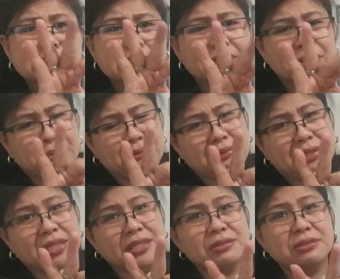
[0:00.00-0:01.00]
but
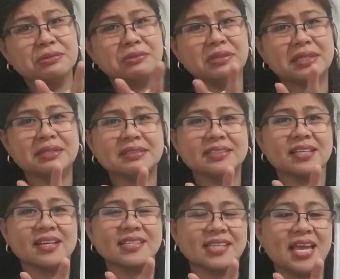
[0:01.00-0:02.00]
only 2 little
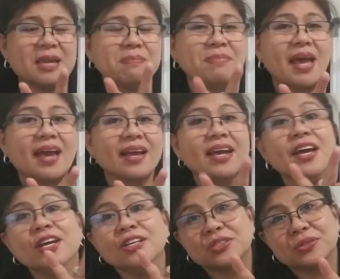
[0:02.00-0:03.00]
ducks came back.
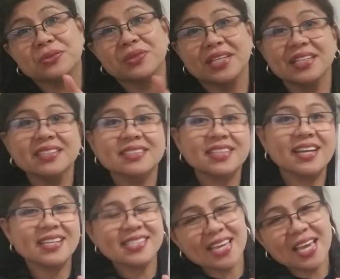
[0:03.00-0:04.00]
2 little
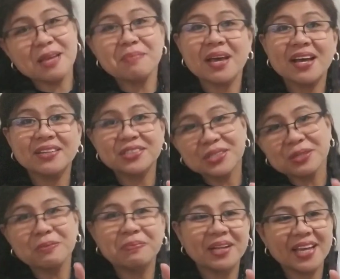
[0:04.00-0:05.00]
ducks came out
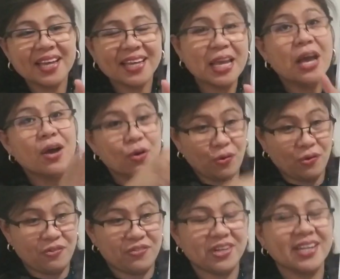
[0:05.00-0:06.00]
to play
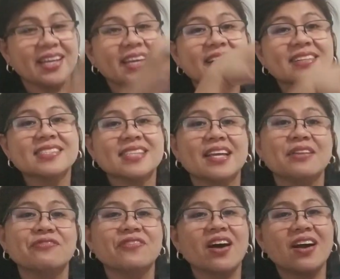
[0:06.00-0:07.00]
over the hills and
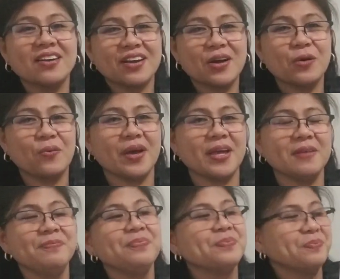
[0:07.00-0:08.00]
far
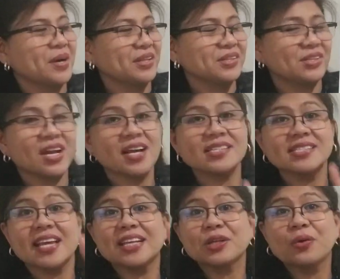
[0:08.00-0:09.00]
away. Mother duck
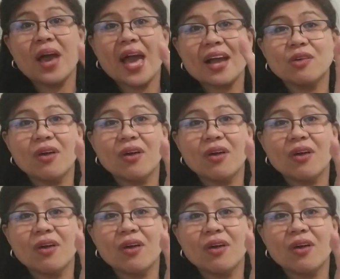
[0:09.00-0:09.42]
said quack,